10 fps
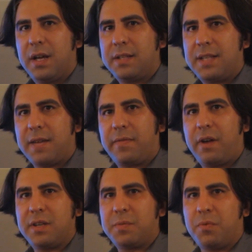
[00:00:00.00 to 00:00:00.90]
attack
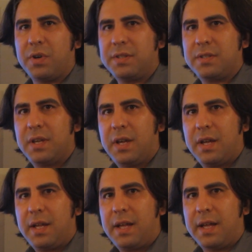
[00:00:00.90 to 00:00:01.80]
various points,
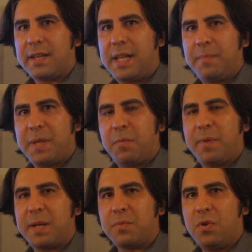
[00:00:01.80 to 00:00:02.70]
and keep that
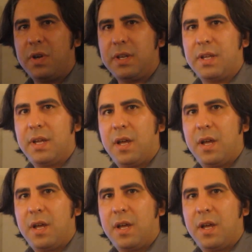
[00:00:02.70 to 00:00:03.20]
momentum going.